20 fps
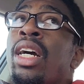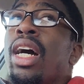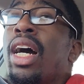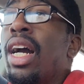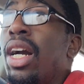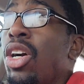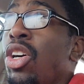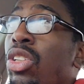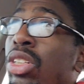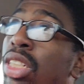
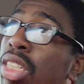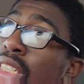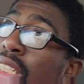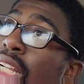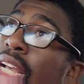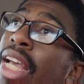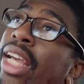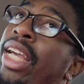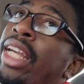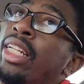I go to the
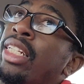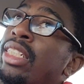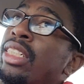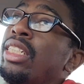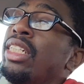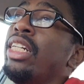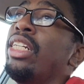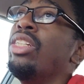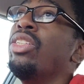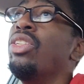tag
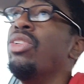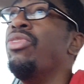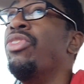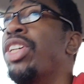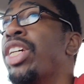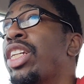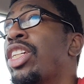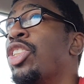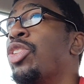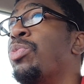agency, they do the
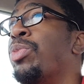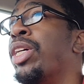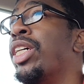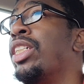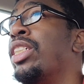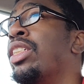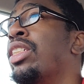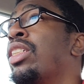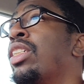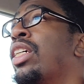VIN
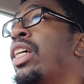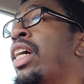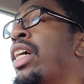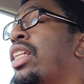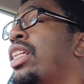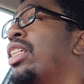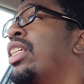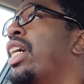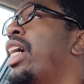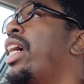inspection
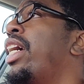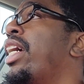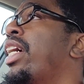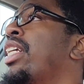at the tag